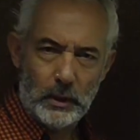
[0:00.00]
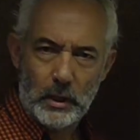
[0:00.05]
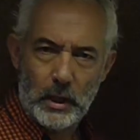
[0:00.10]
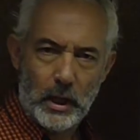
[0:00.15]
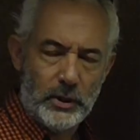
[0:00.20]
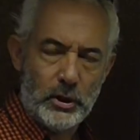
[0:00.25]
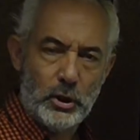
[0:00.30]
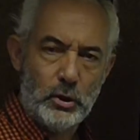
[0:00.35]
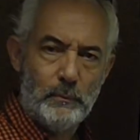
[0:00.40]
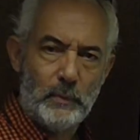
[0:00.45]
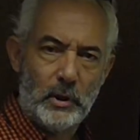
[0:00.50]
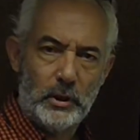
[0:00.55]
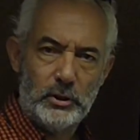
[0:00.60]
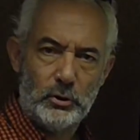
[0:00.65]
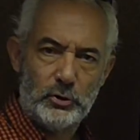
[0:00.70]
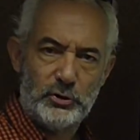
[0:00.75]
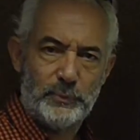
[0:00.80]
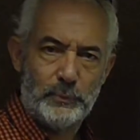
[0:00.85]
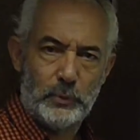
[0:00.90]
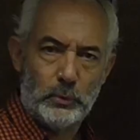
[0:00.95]
And who might
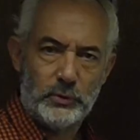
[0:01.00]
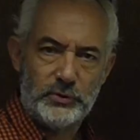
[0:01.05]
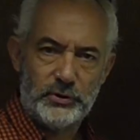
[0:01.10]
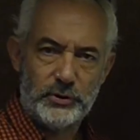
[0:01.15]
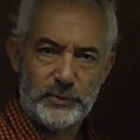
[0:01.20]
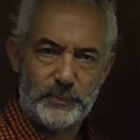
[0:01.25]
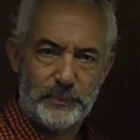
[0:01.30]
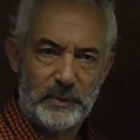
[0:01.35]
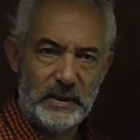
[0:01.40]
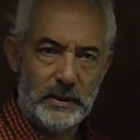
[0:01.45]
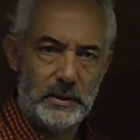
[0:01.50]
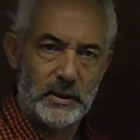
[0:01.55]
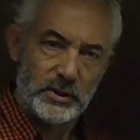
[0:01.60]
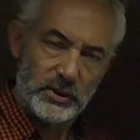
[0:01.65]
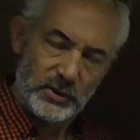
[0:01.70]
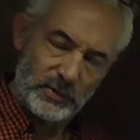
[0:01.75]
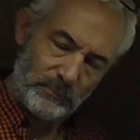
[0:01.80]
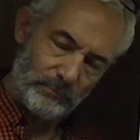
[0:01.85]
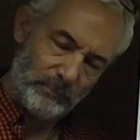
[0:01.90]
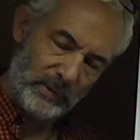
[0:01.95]
your supporters be?
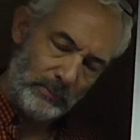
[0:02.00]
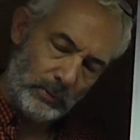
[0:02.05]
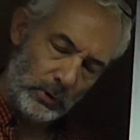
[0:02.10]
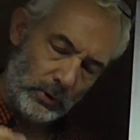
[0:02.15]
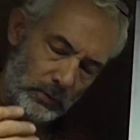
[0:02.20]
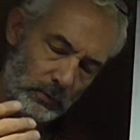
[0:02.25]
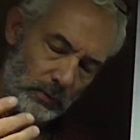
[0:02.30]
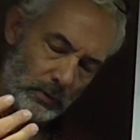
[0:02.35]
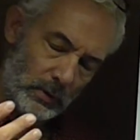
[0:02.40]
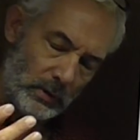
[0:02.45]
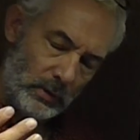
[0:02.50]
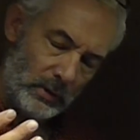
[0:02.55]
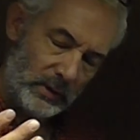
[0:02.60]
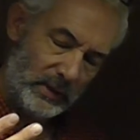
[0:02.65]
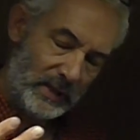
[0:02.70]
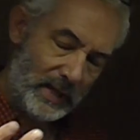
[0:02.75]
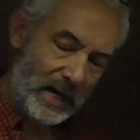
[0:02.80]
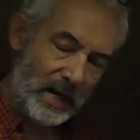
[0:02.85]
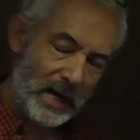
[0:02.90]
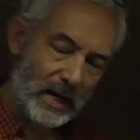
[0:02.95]
People who
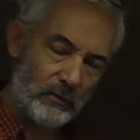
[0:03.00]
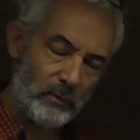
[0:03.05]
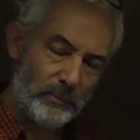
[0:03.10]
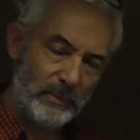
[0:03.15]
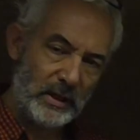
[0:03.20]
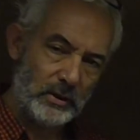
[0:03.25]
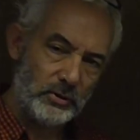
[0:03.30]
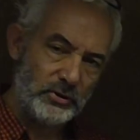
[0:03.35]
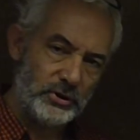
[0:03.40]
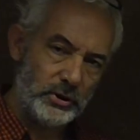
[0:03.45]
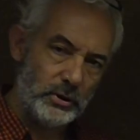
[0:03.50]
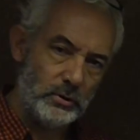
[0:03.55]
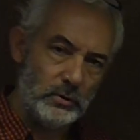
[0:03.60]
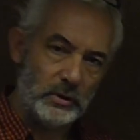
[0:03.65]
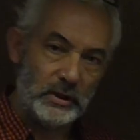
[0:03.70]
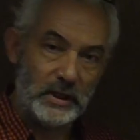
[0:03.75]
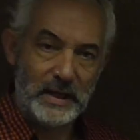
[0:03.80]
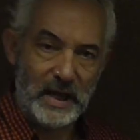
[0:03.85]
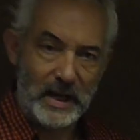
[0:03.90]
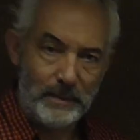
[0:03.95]
care about
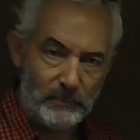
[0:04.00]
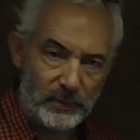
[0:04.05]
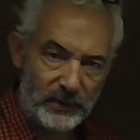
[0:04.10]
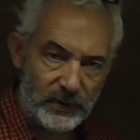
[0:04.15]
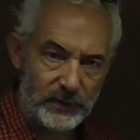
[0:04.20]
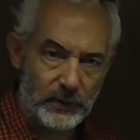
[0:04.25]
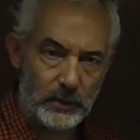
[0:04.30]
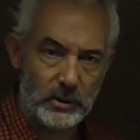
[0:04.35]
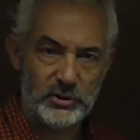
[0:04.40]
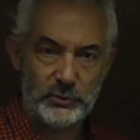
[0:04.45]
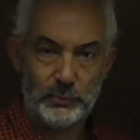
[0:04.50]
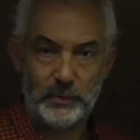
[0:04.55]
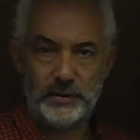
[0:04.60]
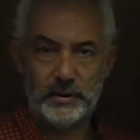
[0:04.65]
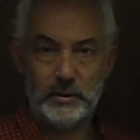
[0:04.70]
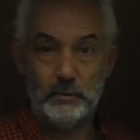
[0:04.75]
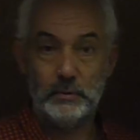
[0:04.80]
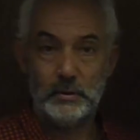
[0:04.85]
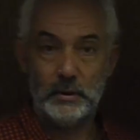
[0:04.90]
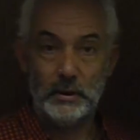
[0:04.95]
you, can empathise with
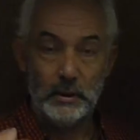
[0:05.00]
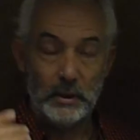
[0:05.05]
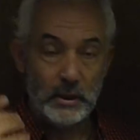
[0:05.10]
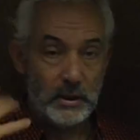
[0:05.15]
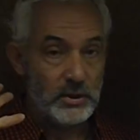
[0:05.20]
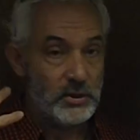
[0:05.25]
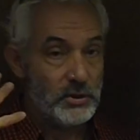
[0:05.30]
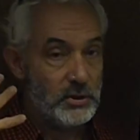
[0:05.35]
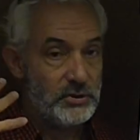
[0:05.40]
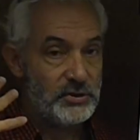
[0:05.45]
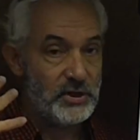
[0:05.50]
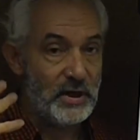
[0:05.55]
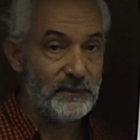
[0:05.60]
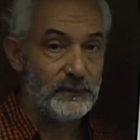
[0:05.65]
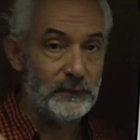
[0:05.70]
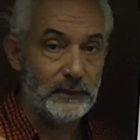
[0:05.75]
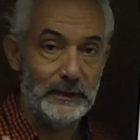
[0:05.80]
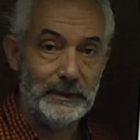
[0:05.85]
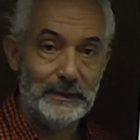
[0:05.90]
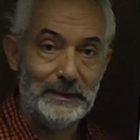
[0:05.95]
you,
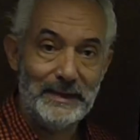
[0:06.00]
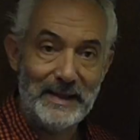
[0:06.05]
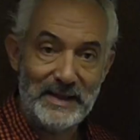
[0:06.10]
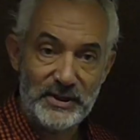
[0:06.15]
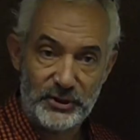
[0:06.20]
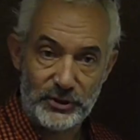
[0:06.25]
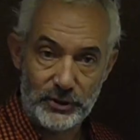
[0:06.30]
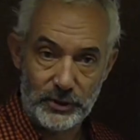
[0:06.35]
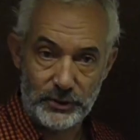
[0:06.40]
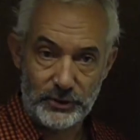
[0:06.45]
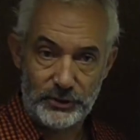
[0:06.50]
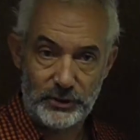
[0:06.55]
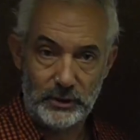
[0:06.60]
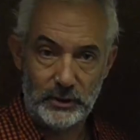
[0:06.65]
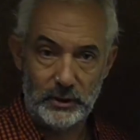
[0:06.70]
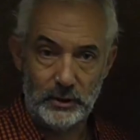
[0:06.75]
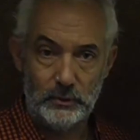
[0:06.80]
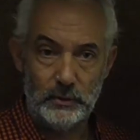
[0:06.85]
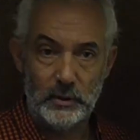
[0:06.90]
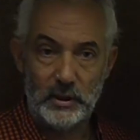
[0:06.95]
definitely listen to
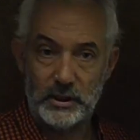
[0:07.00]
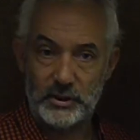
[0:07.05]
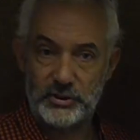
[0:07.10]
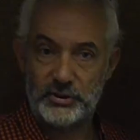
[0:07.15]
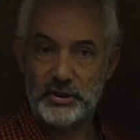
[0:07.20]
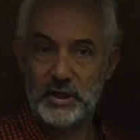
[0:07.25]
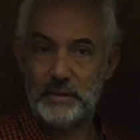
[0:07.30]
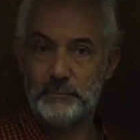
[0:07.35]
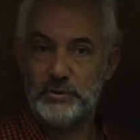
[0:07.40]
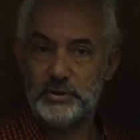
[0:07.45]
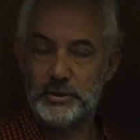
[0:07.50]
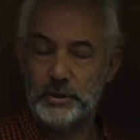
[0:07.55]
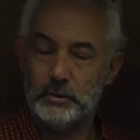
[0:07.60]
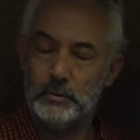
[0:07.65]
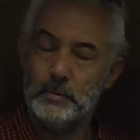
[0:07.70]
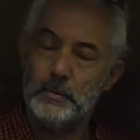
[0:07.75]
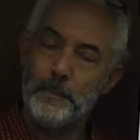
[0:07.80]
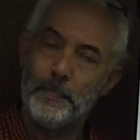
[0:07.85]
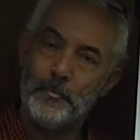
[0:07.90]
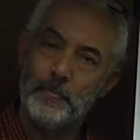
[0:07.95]
you, accept
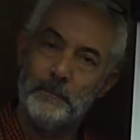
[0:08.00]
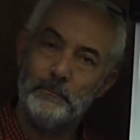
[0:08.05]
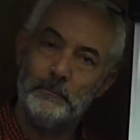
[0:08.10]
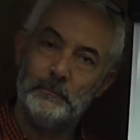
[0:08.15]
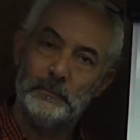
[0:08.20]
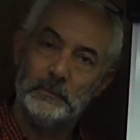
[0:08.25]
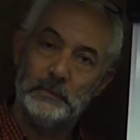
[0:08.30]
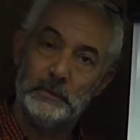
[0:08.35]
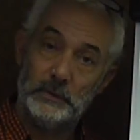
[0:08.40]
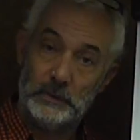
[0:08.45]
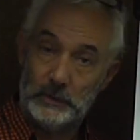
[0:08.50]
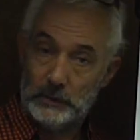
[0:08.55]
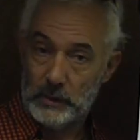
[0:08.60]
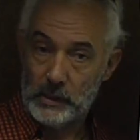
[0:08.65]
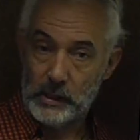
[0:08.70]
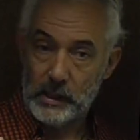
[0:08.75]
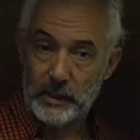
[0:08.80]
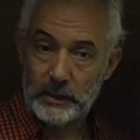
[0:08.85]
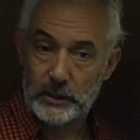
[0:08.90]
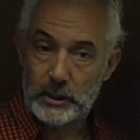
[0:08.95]
you,
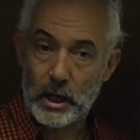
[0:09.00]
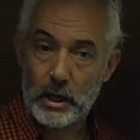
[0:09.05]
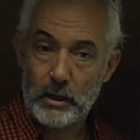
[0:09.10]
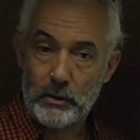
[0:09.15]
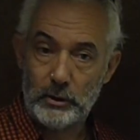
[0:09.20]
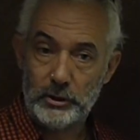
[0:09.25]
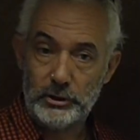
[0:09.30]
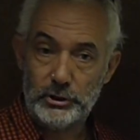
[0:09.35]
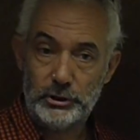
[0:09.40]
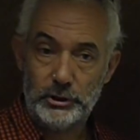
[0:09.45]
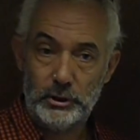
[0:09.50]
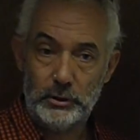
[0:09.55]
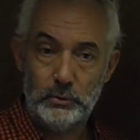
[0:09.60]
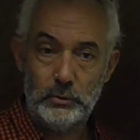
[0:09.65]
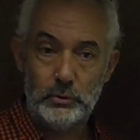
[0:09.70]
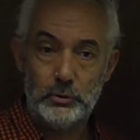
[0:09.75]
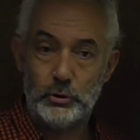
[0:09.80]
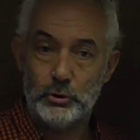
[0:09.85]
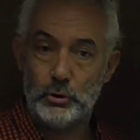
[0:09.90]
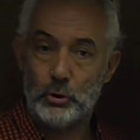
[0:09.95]
encourage
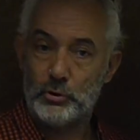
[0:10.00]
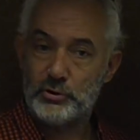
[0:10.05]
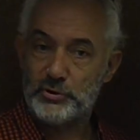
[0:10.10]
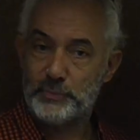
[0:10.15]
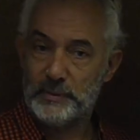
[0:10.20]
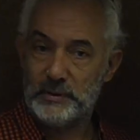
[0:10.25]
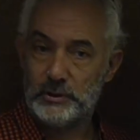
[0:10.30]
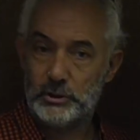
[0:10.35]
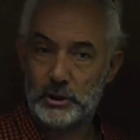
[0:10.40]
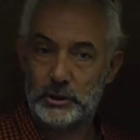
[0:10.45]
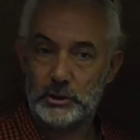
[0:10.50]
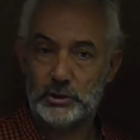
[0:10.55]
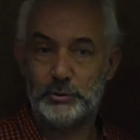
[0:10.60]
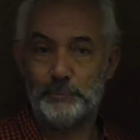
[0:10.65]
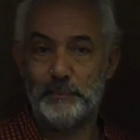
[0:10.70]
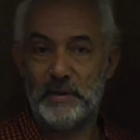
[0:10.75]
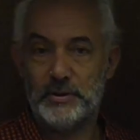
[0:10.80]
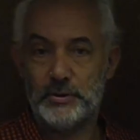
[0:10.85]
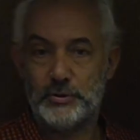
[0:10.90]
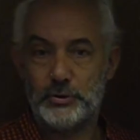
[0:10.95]
you, not to be
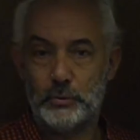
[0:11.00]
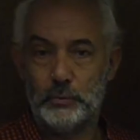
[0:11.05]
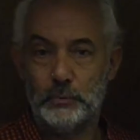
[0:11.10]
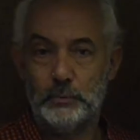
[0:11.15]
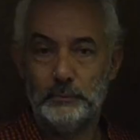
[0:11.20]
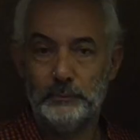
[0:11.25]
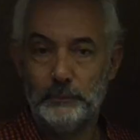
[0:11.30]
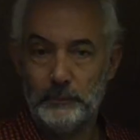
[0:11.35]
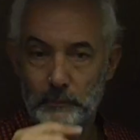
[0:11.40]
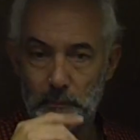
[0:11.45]
judgmental.